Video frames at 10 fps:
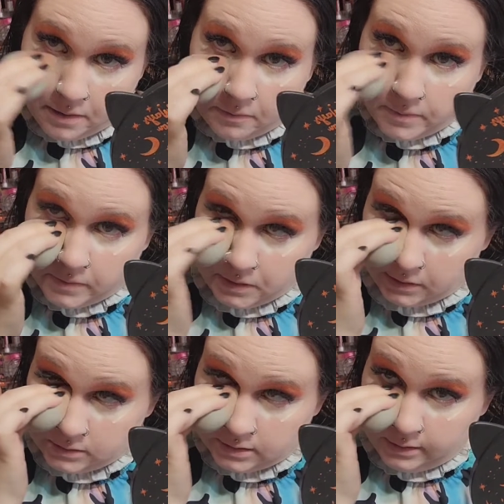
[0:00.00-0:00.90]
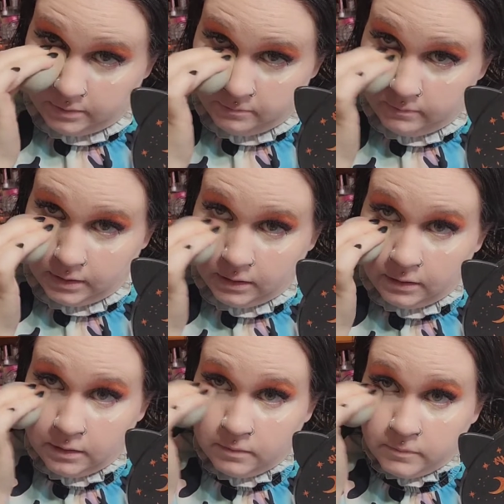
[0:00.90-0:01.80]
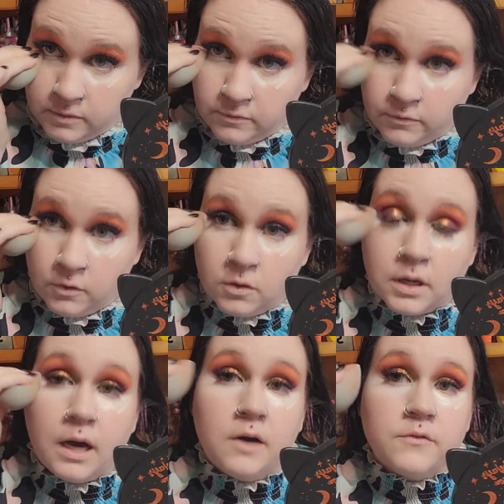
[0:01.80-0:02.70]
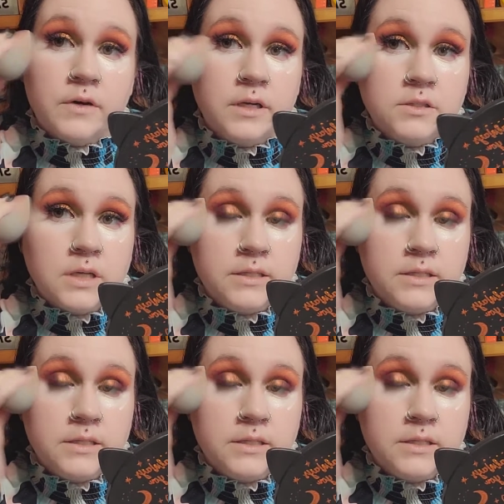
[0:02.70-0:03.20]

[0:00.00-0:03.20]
Now remember, it did say medium to full coverage.